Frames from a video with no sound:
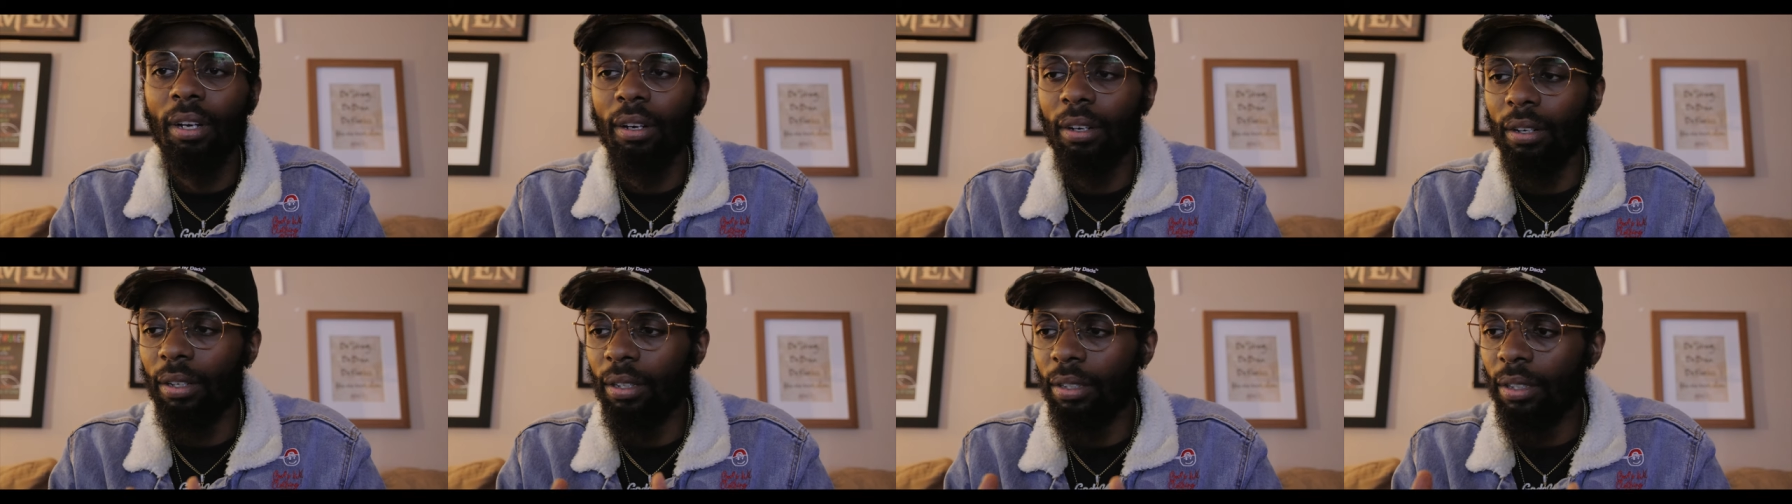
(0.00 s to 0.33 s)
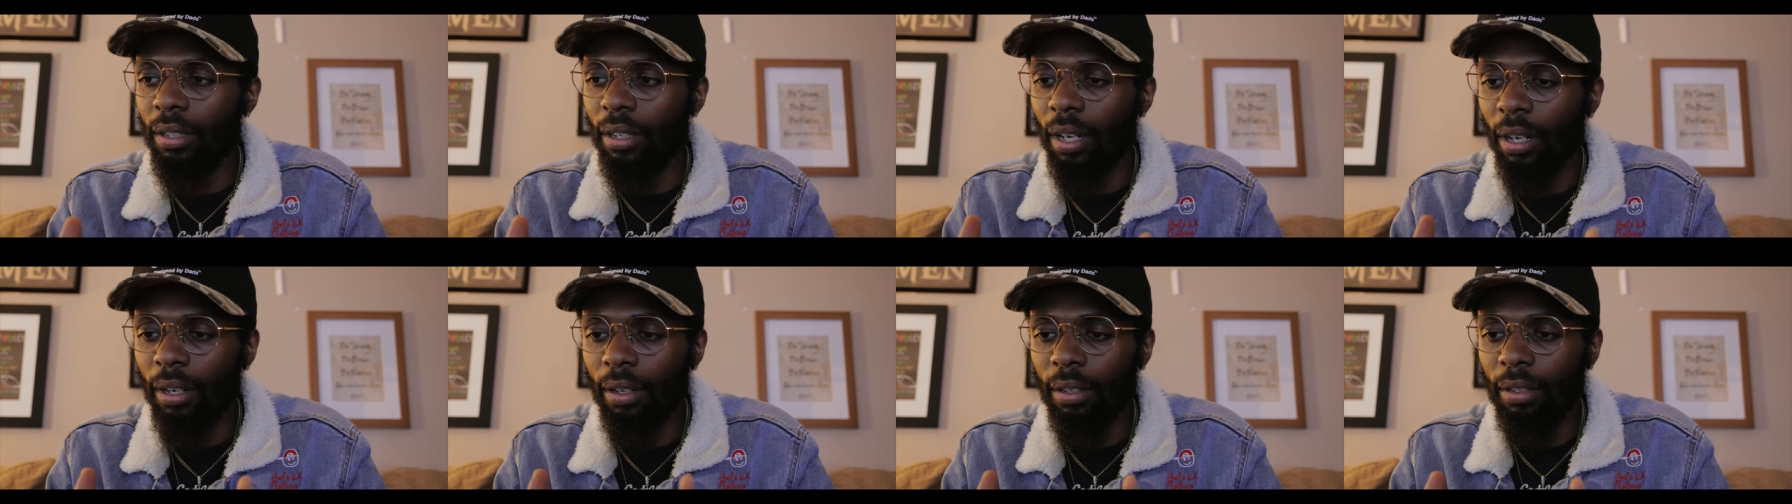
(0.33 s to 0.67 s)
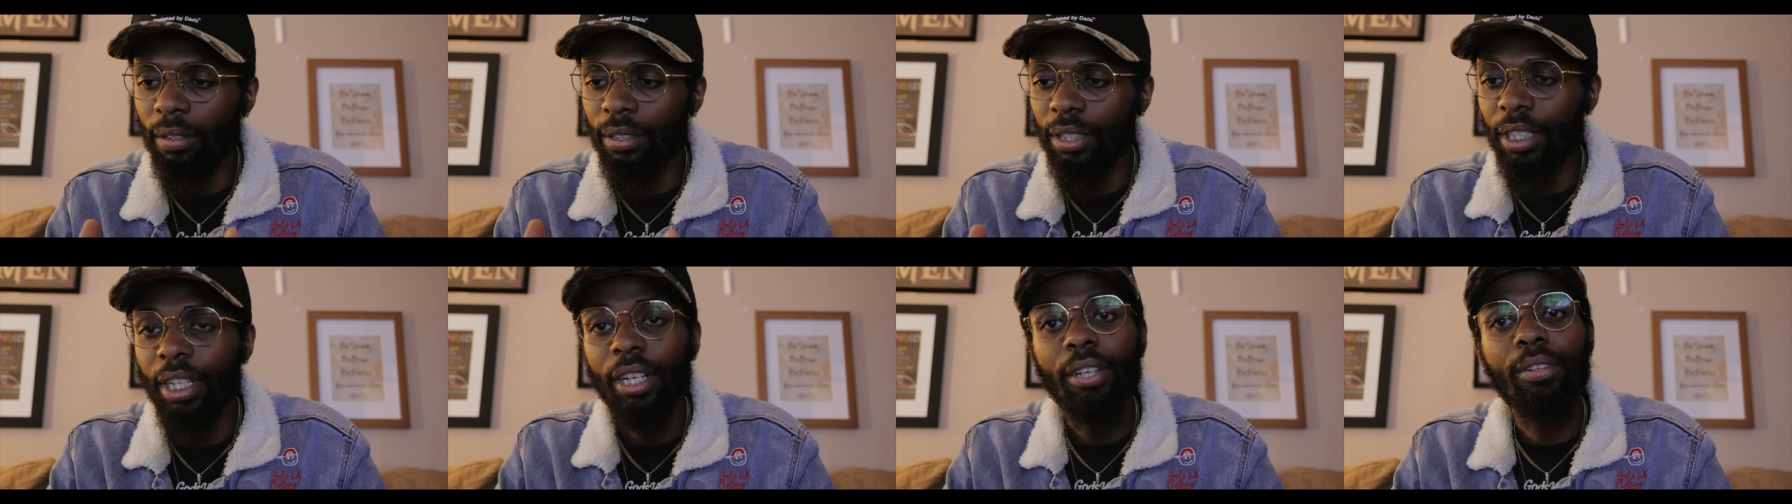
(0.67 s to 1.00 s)

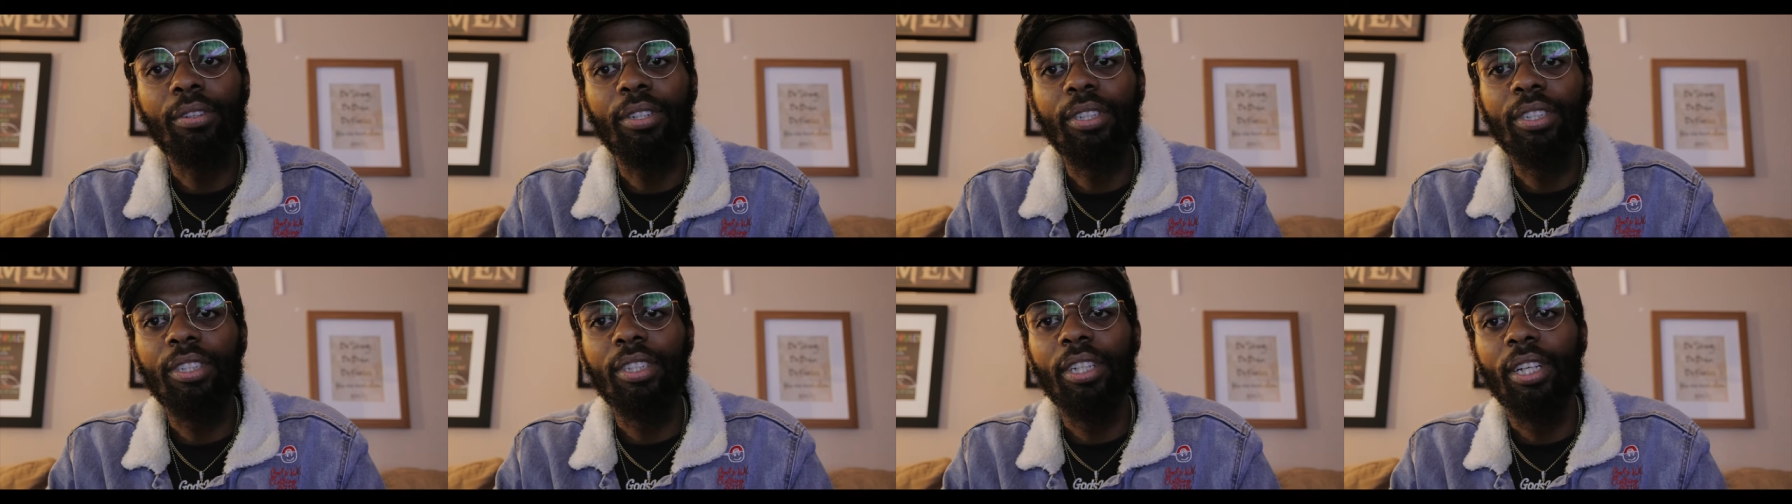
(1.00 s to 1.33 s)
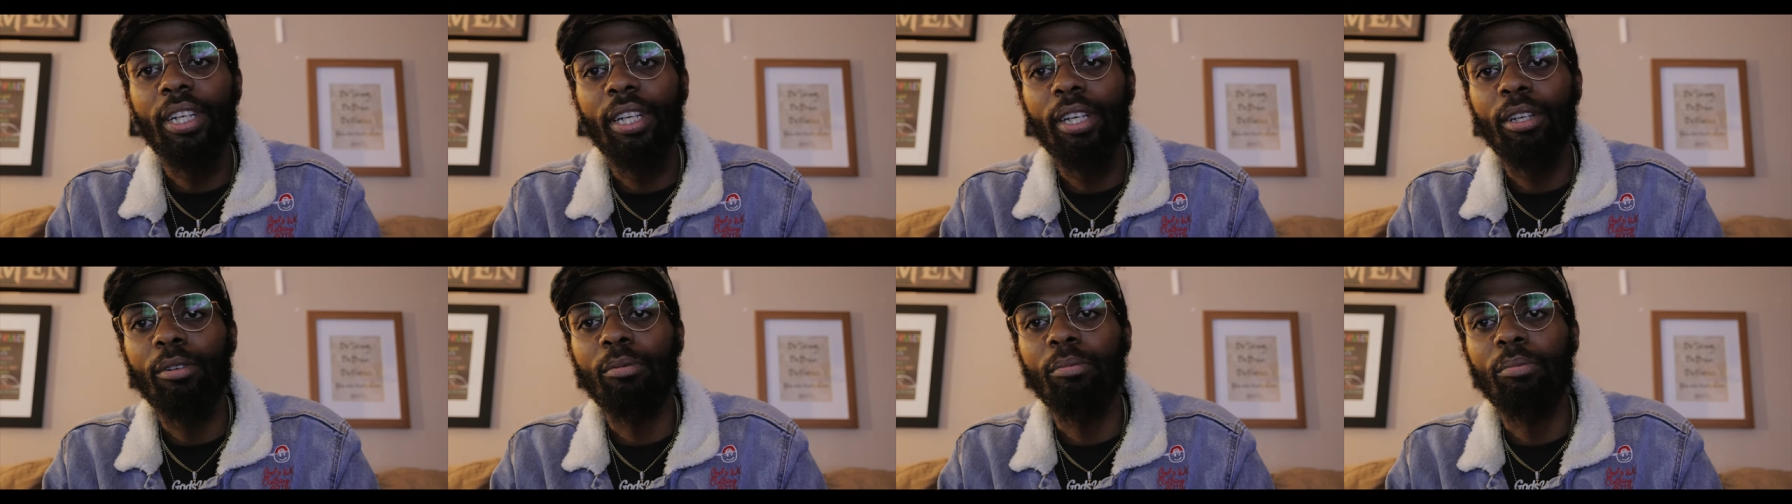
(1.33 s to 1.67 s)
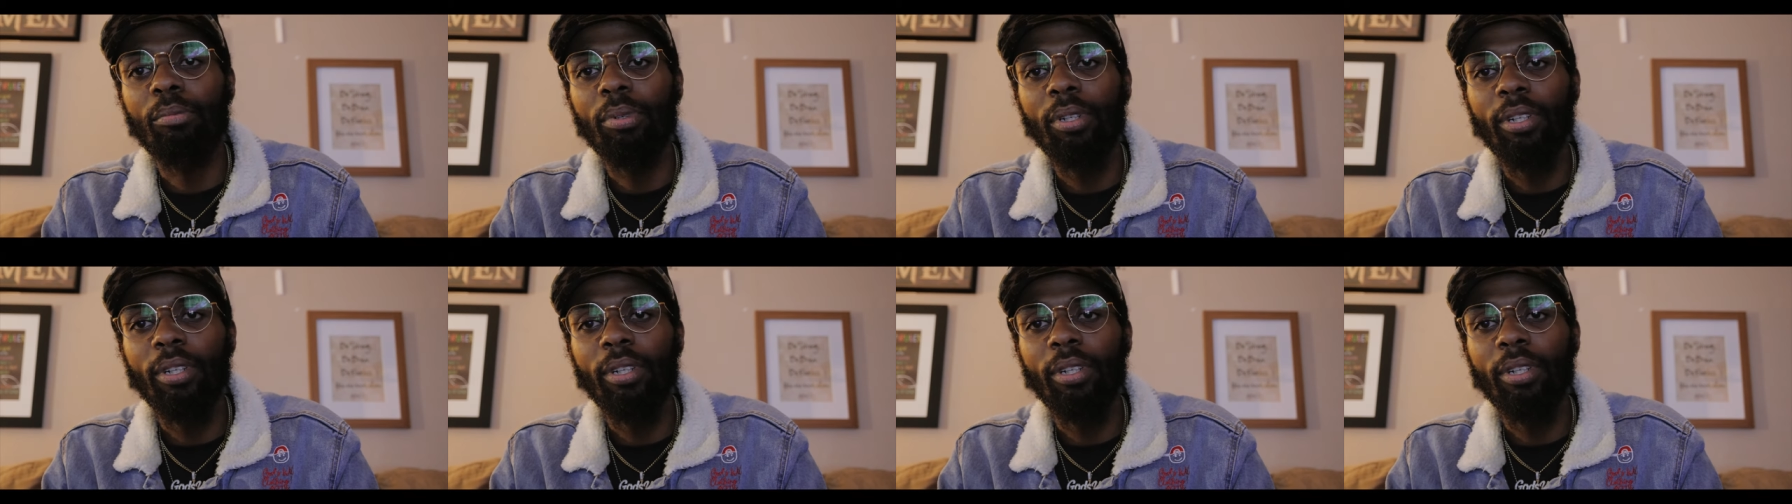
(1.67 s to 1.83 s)
our yielding to Him,